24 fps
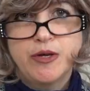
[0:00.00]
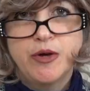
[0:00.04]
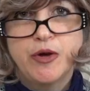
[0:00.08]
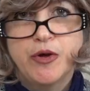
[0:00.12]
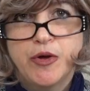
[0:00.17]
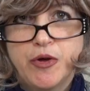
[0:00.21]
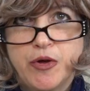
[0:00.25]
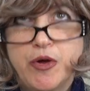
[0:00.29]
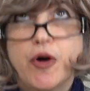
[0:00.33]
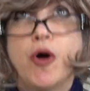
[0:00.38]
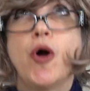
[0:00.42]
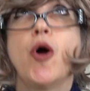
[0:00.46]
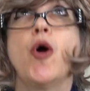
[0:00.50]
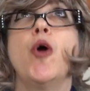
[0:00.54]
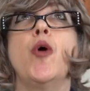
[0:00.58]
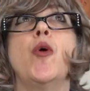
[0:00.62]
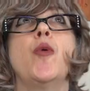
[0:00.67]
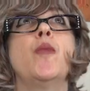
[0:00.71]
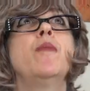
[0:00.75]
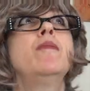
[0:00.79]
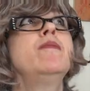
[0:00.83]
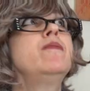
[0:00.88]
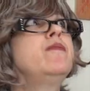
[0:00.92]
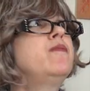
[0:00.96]
her
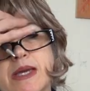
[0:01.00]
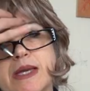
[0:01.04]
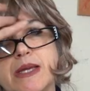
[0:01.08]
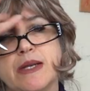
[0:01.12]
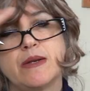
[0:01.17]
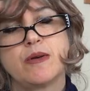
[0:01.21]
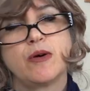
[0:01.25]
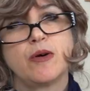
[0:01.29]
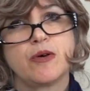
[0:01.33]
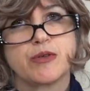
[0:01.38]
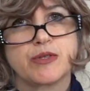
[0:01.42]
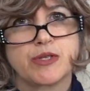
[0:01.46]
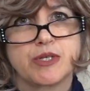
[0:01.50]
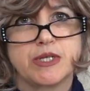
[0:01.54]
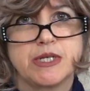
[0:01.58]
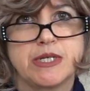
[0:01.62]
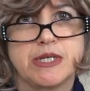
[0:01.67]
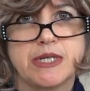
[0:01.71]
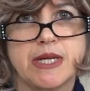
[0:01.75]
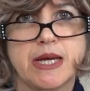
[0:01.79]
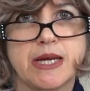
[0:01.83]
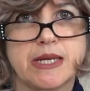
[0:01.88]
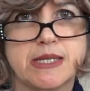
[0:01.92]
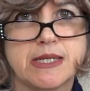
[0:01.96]
home in
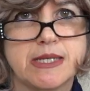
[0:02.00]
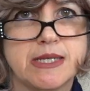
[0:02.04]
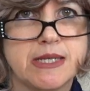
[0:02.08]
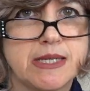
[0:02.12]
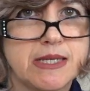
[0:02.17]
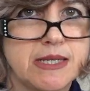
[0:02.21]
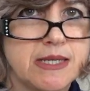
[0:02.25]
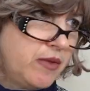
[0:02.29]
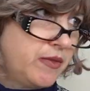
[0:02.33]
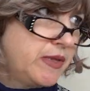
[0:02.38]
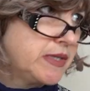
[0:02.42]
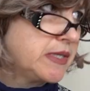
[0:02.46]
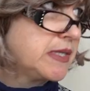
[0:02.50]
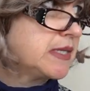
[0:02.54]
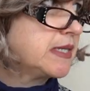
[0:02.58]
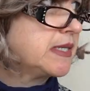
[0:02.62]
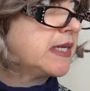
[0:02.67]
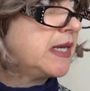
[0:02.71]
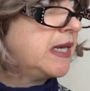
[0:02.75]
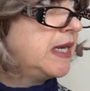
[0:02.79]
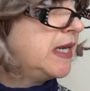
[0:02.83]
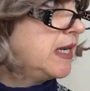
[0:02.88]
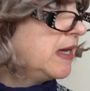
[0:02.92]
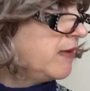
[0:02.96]
Austin, Texas. This is
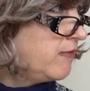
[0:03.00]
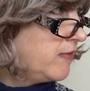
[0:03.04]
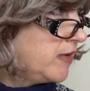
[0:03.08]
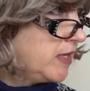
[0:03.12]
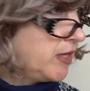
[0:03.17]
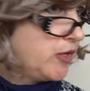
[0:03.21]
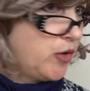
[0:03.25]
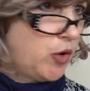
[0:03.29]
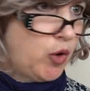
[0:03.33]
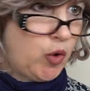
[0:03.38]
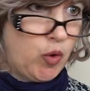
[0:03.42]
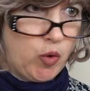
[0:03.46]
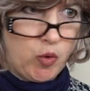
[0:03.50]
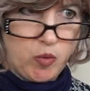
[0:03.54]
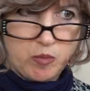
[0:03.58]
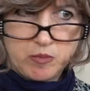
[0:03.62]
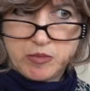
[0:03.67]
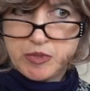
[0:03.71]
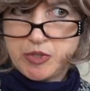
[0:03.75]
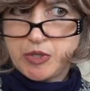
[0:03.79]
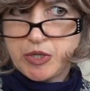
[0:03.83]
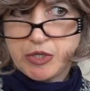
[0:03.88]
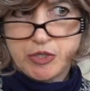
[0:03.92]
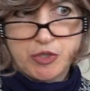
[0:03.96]
a lovely
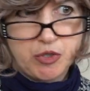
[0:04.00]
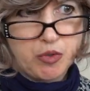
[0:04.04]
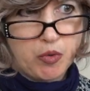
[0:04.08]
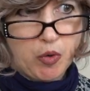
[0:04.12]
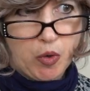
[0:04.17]
home that you